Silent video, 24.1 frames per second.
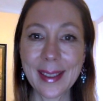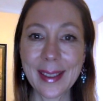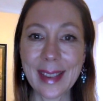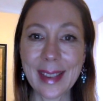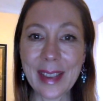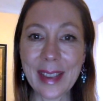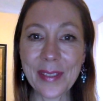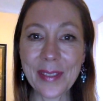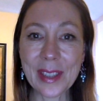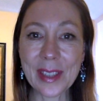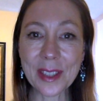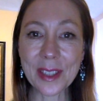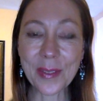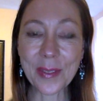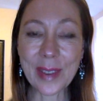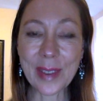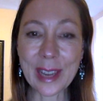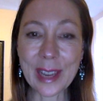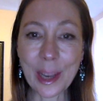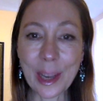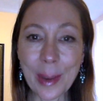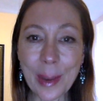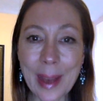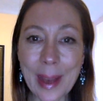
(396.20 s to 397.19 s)
If this
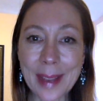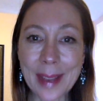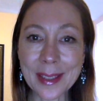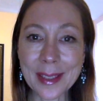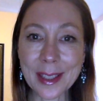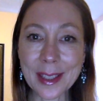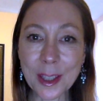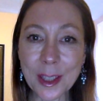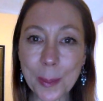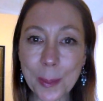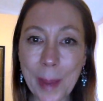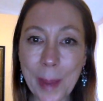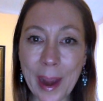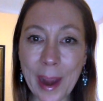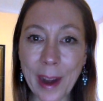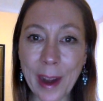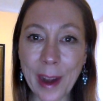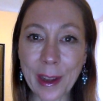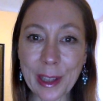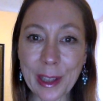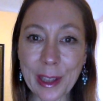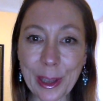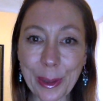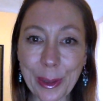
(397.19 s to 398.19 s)
video has
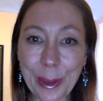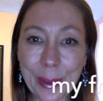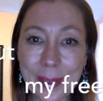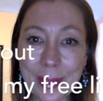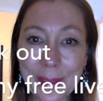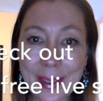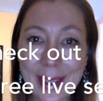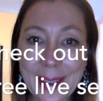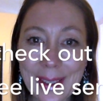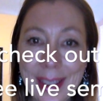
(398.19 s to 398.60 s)
inspired you